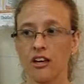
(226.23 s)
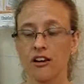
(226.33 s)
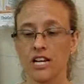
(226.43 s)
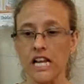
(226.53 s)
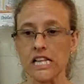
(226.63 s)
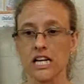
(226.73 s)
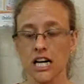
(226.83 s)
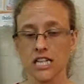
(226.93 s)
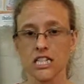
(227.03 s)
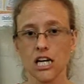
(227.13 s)
can take the
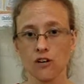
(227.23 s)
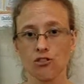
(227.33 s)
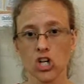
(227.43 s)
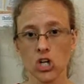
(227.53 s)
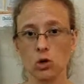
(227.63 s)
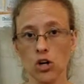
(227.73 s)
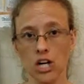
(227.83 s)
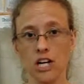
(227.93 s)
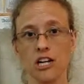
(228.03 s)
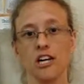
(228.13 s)
husk of
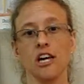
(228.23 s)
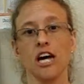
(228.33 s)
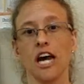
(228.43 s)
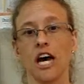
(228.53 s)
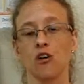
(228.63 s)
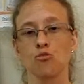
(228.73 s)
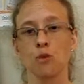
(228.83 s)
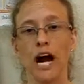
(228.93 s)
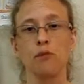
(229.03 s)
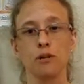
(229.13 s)
corn and
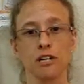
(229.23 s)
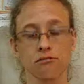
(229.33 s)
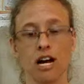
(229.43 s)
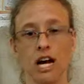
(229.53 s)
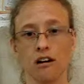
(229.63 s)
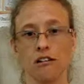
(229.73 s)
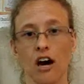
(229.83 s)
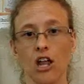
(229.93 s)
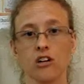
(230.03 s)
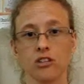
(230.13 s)
wrap it around
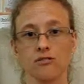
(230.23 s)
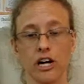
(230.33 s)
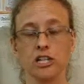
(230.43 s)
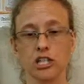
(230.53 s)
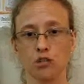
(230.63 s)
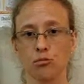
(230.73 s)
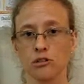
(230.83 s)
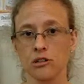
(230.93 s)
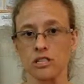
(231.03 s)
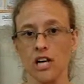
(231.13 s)
other
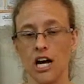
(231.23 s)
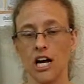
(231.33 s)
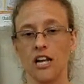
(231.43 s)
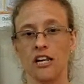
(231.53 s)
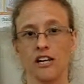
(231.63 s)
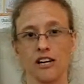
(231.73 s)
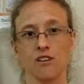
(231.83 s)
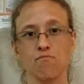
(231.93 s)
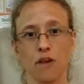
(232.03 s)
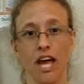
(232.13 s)
vegetables and
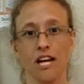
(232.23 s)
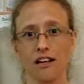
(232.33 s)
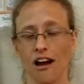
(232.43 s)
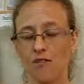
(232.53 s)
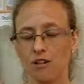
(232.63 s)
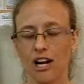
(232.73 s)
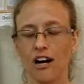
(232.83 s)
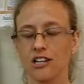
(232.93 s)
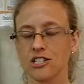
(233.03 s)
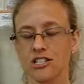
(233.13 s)
make, oh my
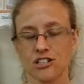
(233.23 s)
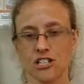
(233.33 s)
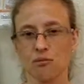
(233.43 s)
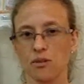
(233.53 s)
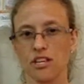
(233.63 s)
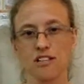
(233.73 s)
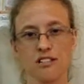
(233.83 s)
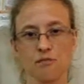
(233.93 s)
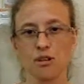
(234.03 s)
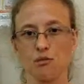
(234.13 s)
gosh, there's some
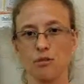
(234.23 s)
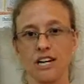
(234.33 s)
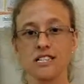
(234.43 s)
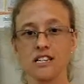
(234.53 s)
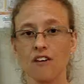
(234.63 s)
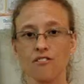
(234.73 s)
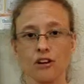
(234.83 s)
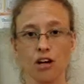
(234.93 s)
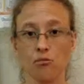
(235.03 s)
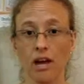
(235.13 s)
of the best stuff
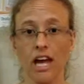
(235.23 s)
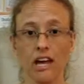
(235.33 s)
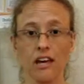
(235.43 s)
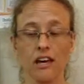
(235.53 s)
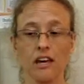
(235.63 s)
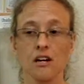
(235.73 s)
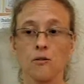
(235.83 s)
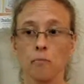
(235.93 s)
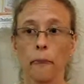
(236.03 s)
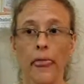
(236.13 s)
you can make.
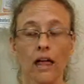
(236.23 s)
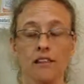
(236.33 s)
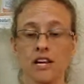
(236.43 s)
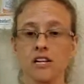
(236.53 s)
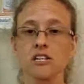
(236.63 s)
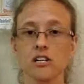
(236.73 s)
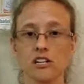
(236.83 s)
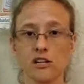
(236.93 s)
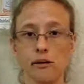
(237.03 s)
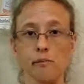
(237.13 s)
Then I started
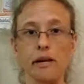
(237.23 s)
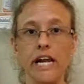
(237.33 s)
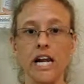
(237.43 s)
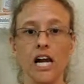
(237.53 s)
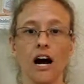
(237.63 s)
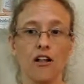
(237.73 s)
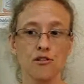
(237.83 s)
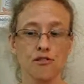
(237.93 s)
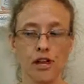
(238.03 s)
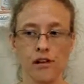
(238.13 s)
eliminating other
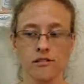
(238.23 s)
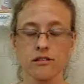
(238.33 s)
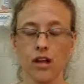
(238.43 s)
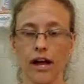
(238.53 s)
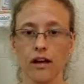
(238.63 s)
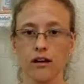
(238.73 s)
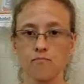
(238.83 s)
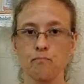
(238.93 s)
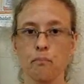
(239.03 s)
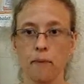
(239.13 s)
things like
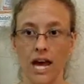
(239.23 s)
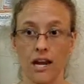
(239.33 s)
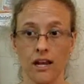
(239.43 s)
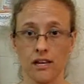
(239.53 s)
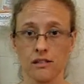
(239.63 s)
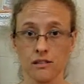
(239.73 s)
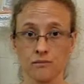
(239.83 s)
mayonnaise,